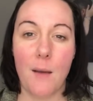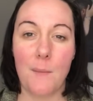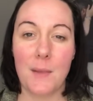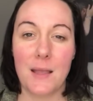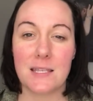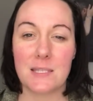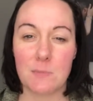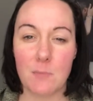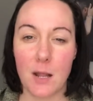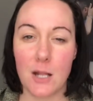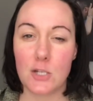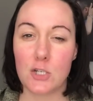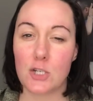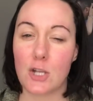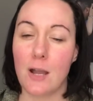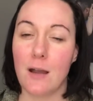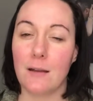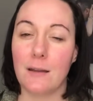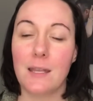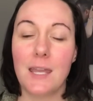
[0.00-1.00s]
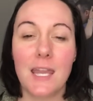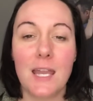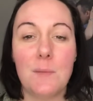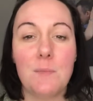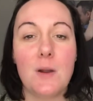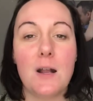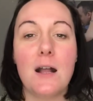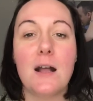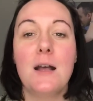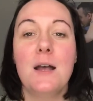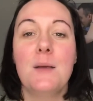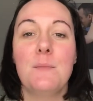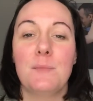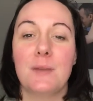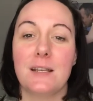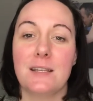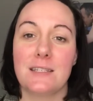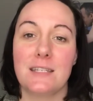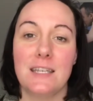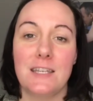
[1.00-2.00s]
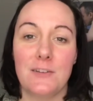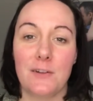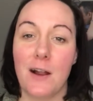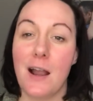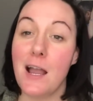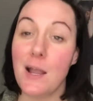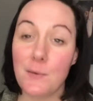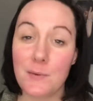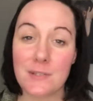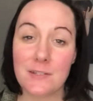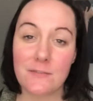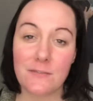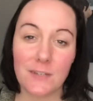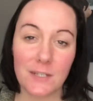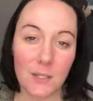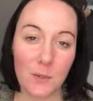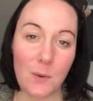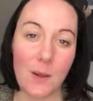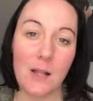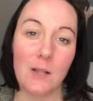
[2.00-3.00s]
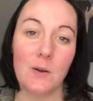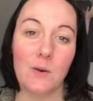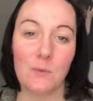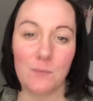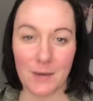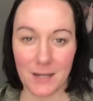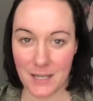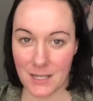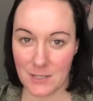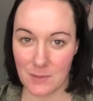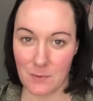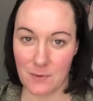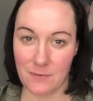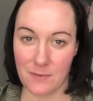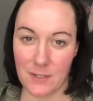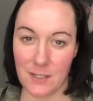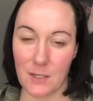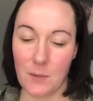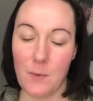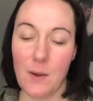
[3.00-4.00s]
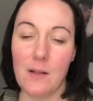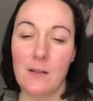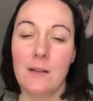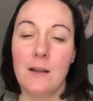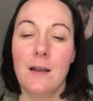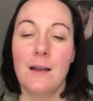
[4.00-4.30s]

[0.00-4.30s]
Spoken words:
as much on camera because either I wasn't feeling well or my kids weren't feeling well.